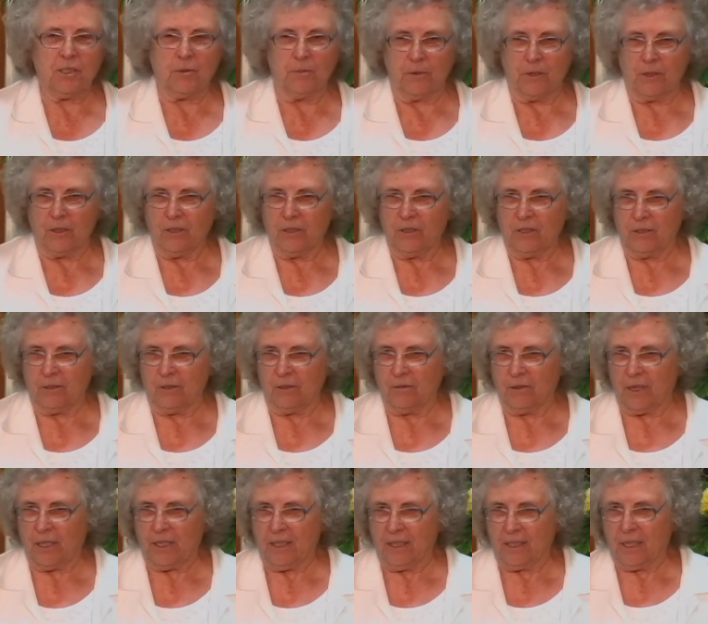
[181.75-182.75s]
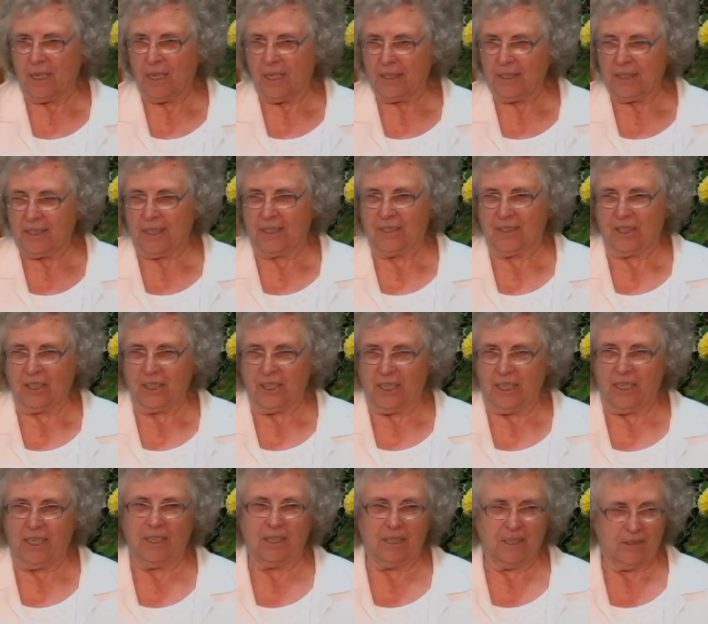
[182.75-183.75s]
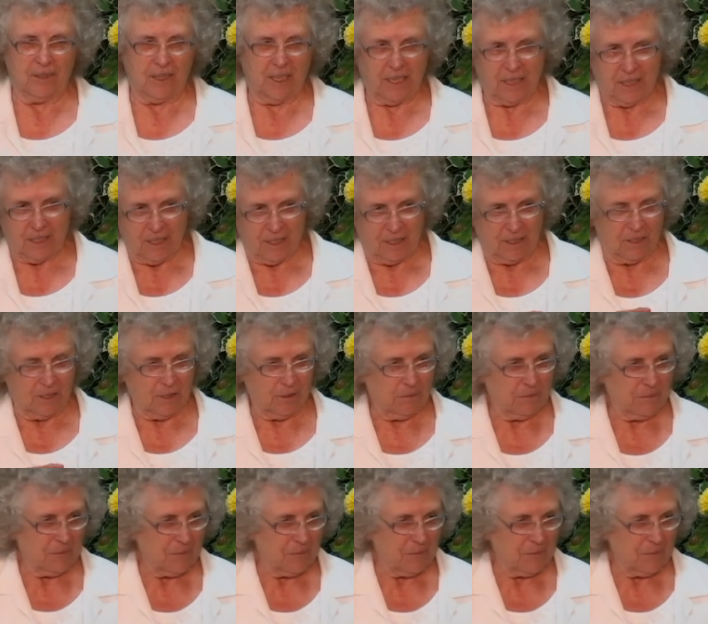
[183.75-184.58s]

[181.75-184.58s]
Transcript: bird to recognize as a king in that kingdom?